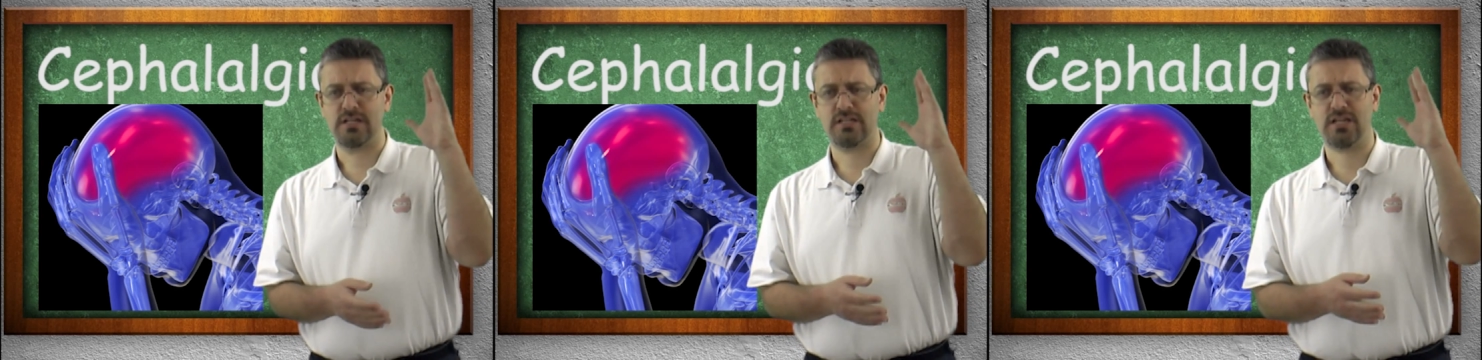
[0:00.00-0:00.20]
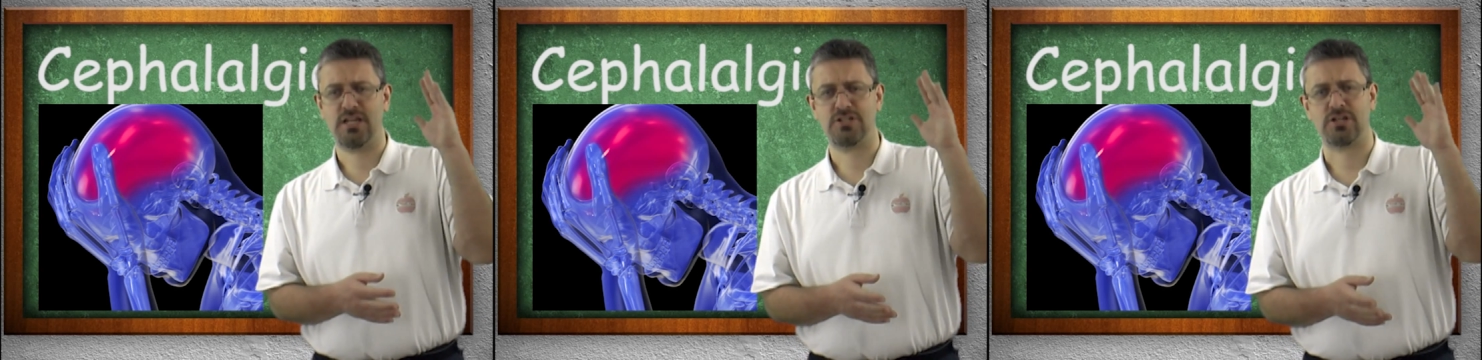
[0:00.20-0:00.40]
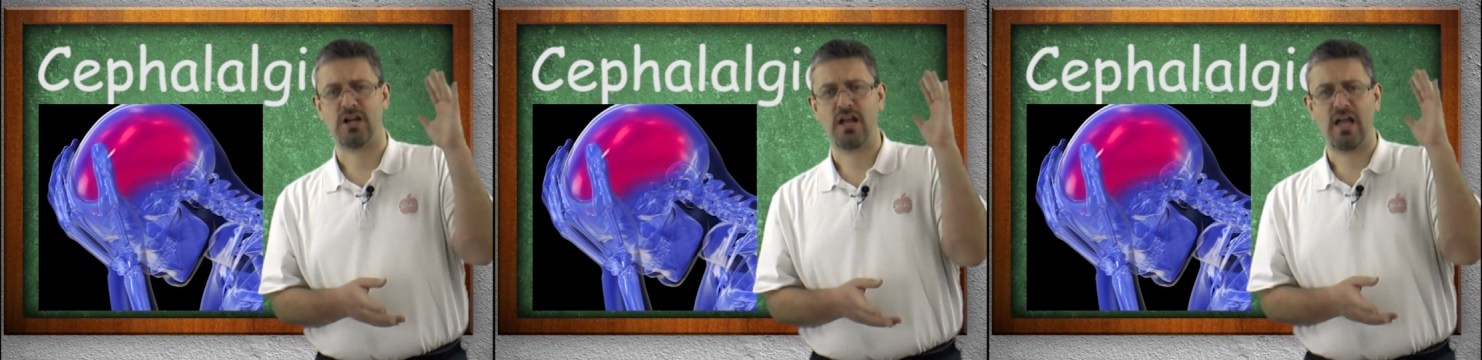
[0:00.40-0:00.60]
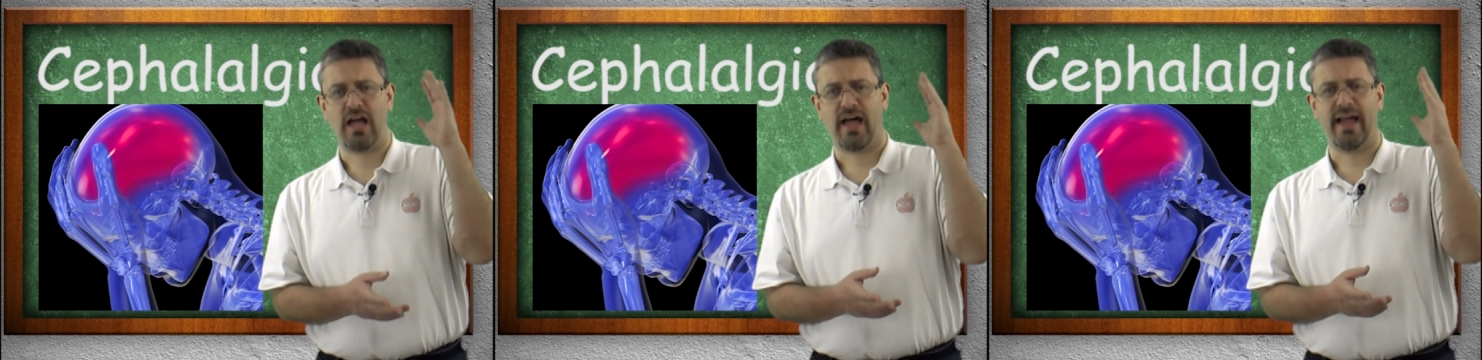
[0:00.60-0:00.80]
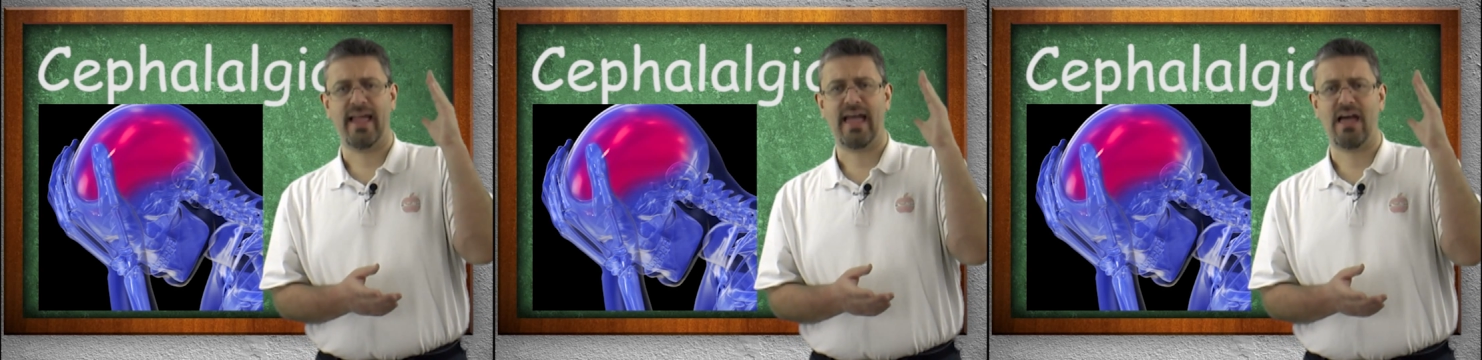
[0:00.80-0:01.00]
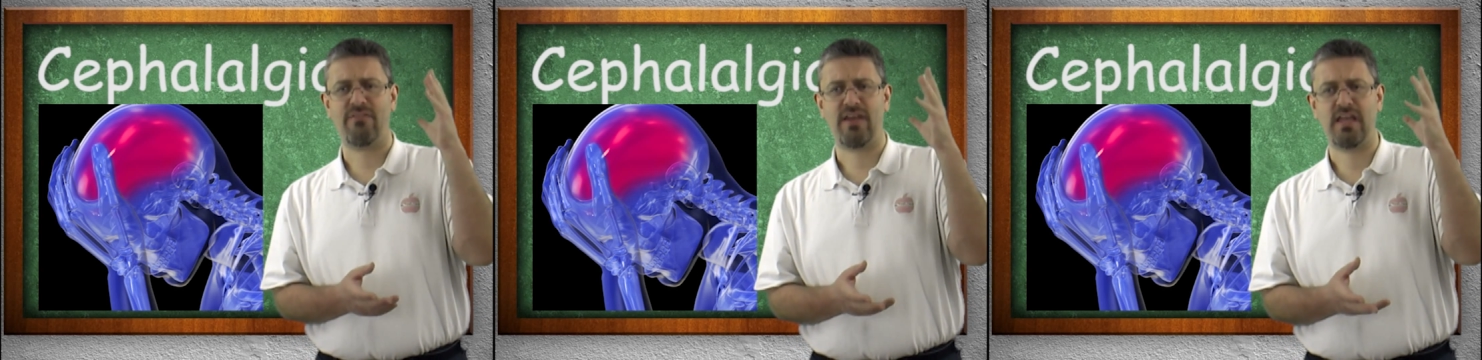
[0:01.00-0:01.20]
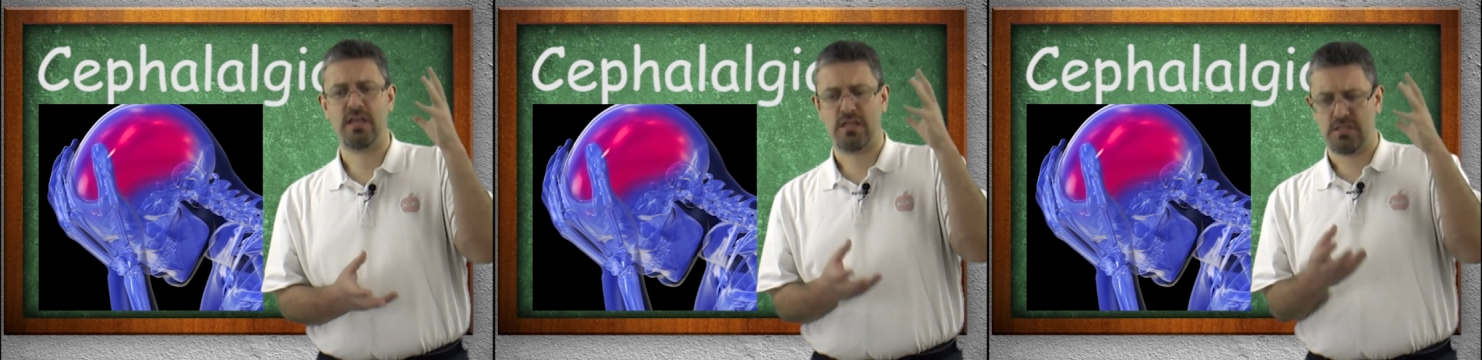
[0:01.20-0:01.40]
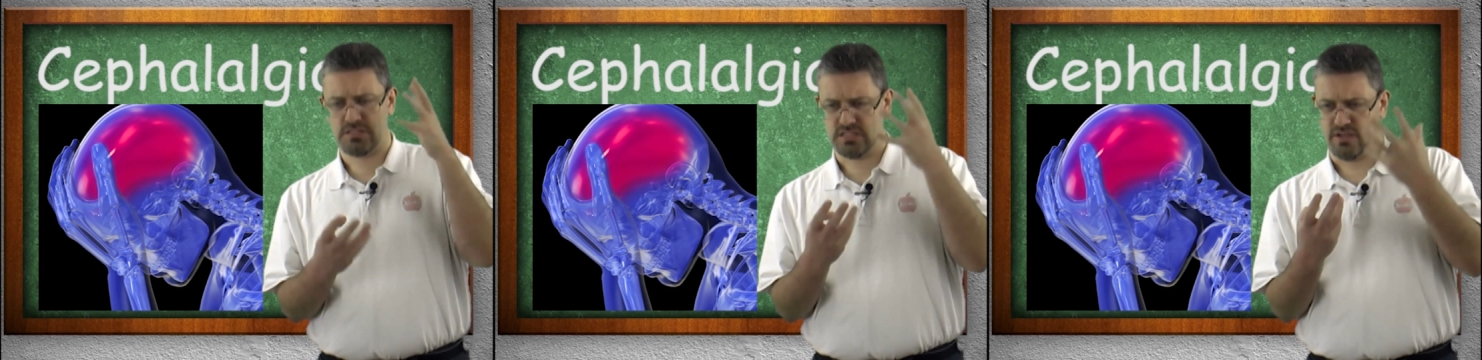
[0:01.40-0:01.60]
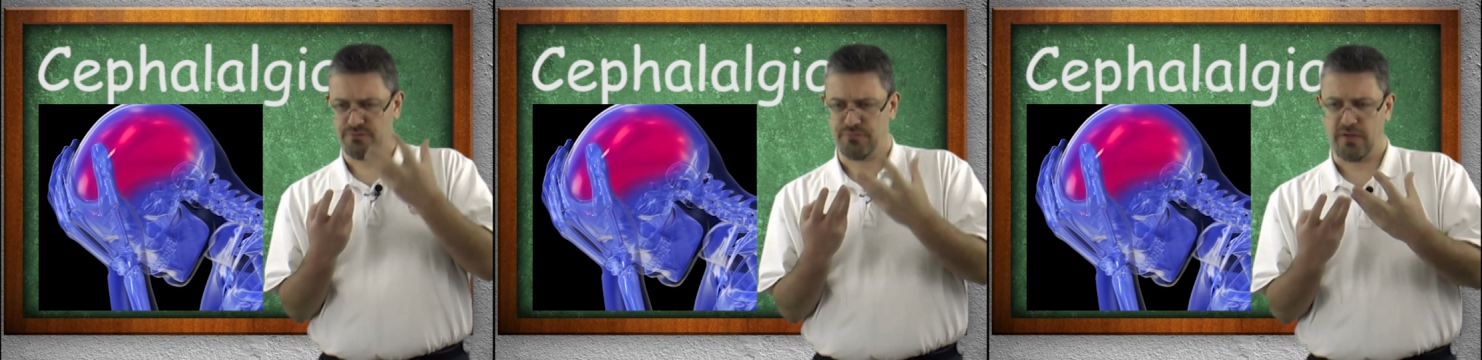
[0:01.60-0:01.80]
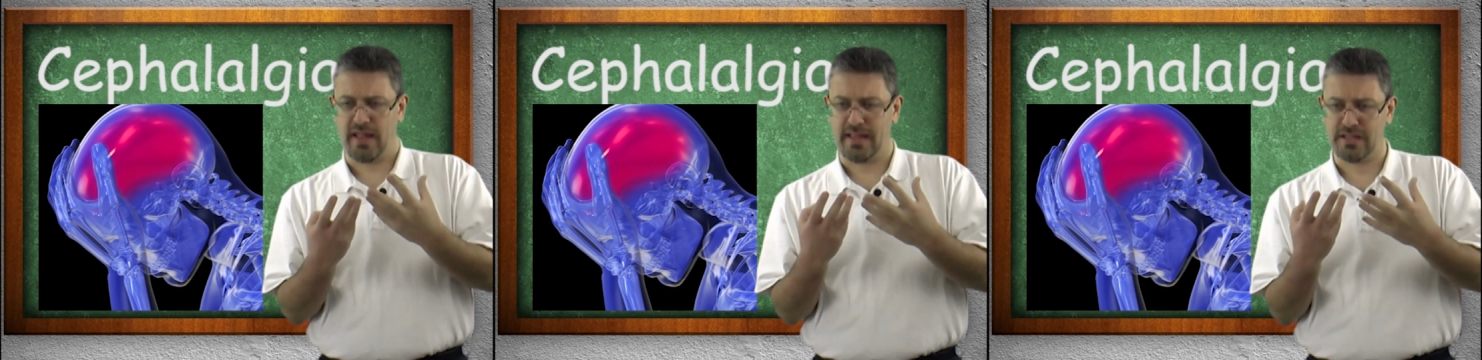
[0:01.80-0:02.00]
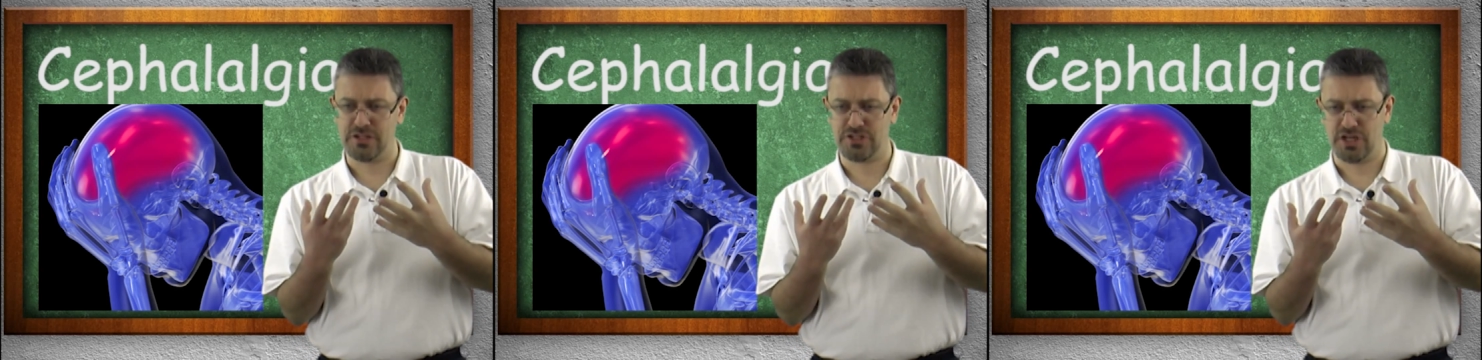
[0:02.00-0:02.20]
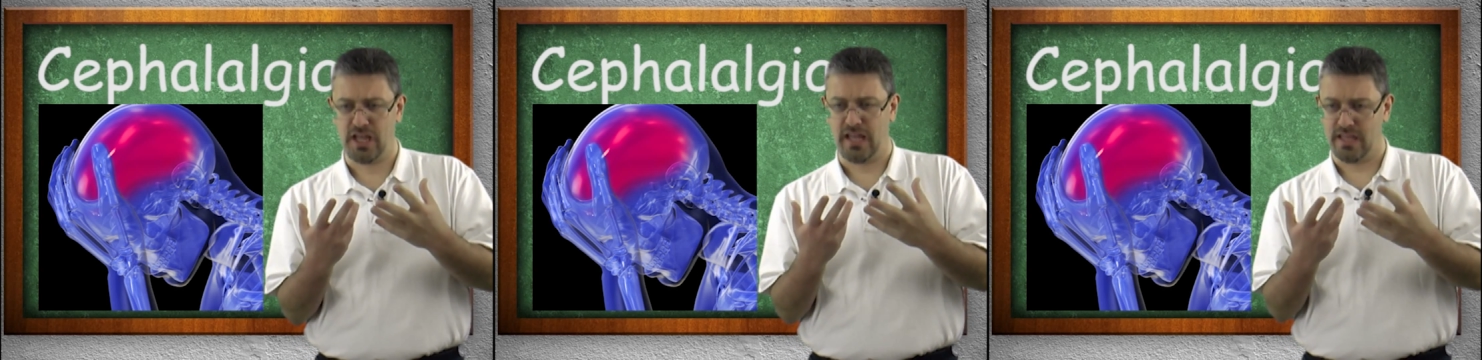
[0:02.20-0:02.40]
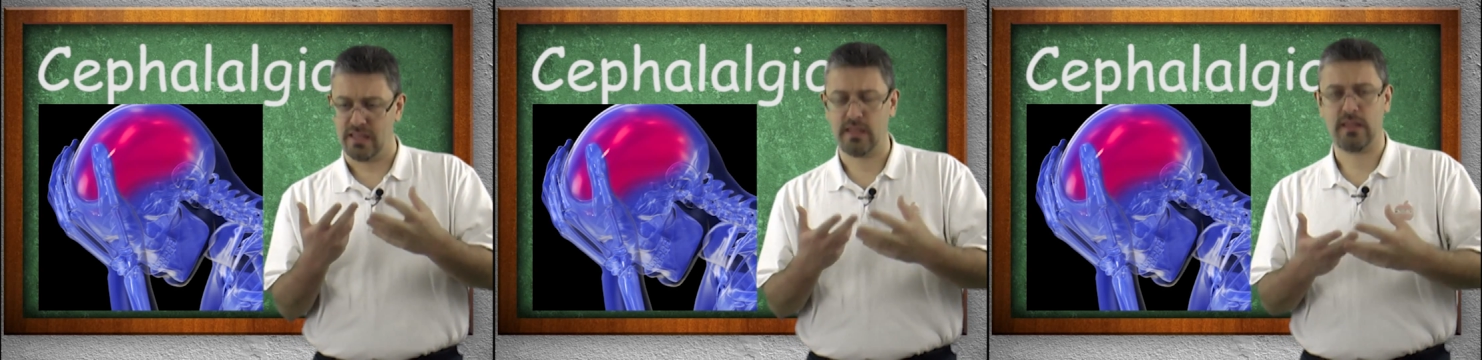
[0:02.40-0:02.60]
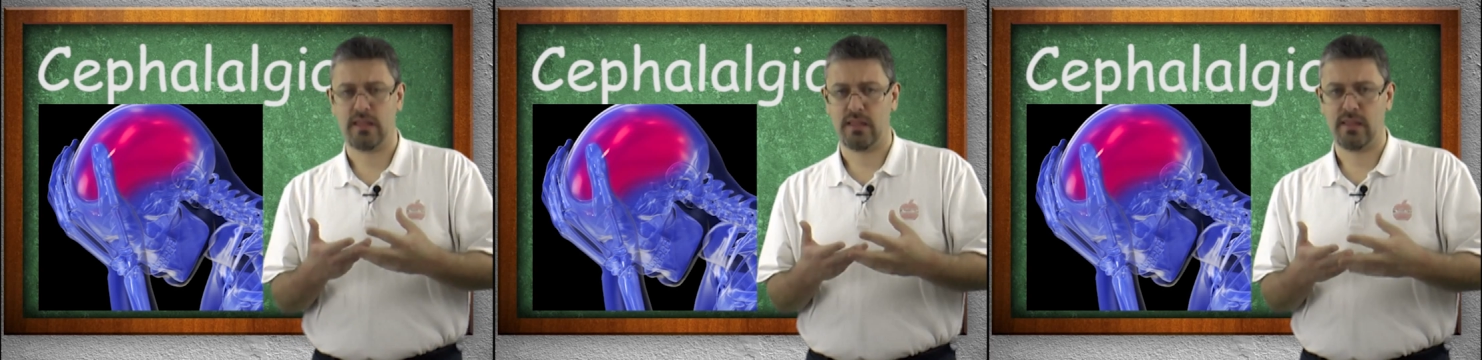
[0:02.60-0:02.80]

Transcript: teacher, I have a cephalgia.